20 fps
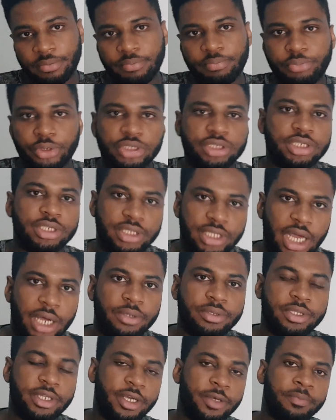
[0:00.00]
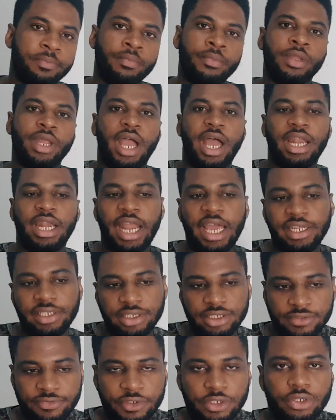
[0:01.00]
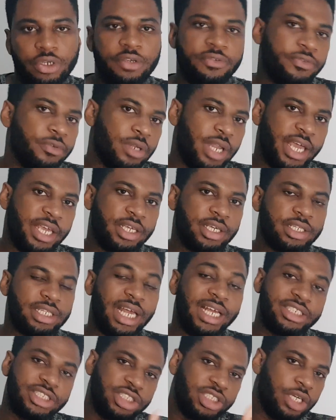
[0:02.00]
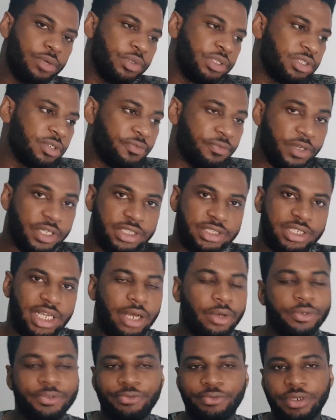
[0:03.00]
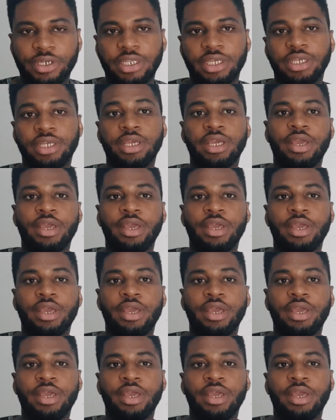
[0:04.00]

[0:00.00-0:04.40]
button down there and like this video if you like it and share with your friends i would really